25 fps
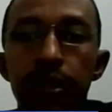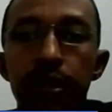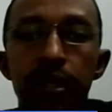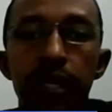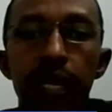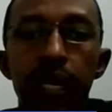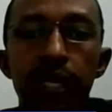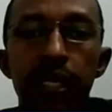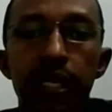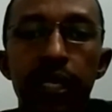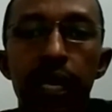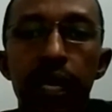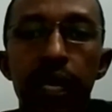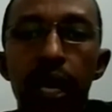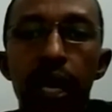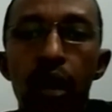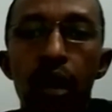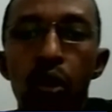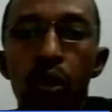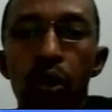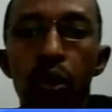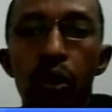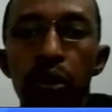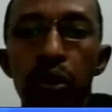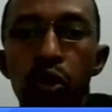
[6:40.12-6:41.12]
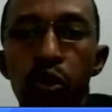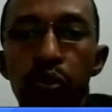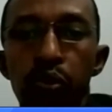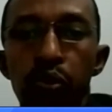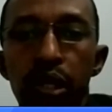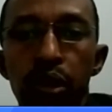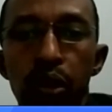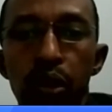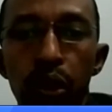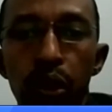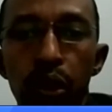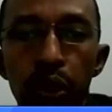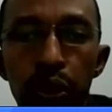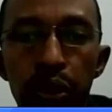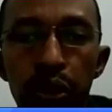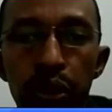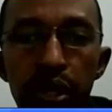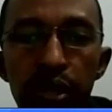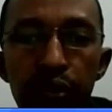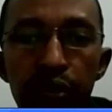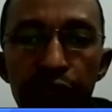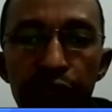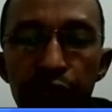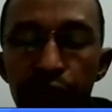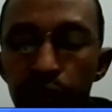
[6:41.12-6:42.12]
that are now going to be
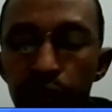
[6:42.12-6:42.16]
inclusive